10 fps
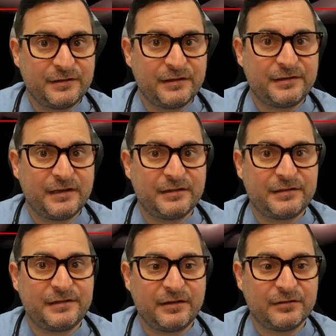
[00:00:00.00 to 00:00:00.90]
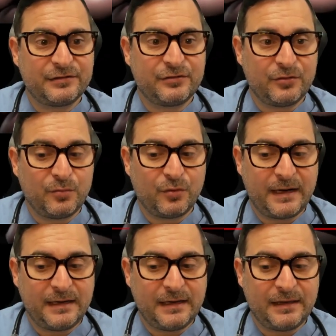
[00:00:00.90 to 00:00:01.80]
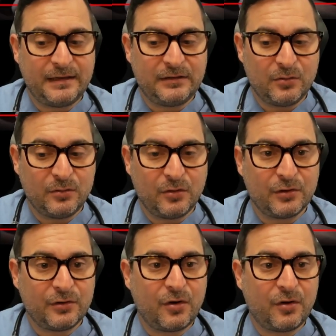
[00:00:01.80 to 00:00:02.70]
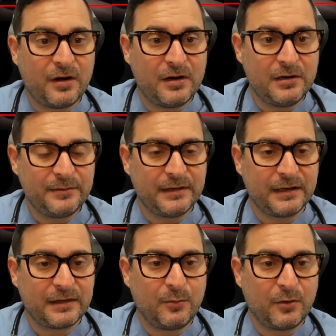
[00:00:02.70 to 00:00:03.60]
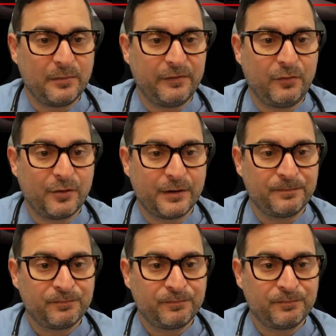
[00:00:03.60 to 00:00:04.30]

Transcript: sends signals to their brain and they no longer are hungry like they were before.